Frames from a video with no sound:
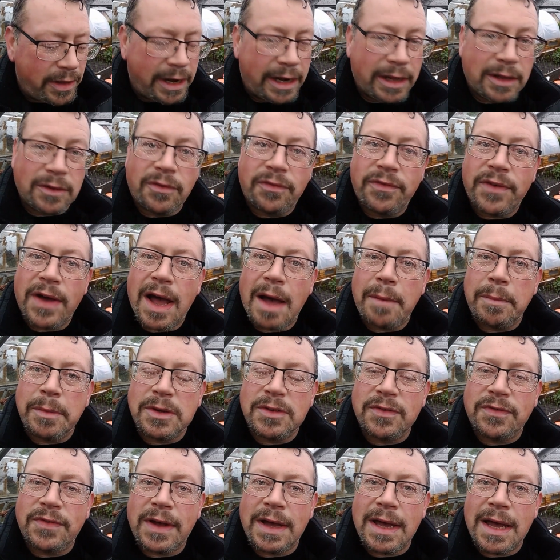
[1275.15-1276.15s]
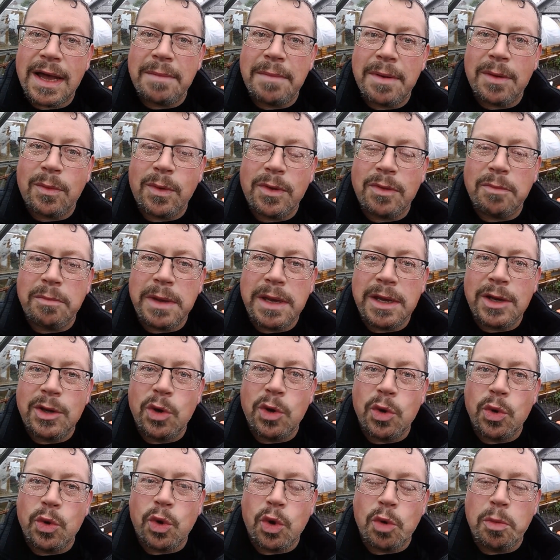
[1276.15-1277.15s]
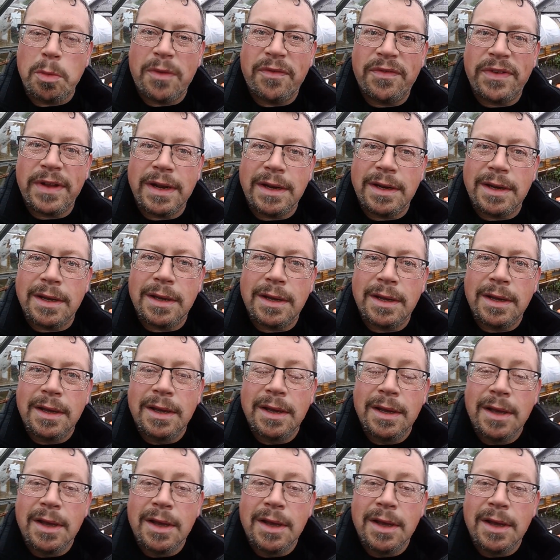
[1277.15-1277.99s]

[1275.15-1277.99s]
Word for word: The Little Farmers Farm with me, Guru Mafinda.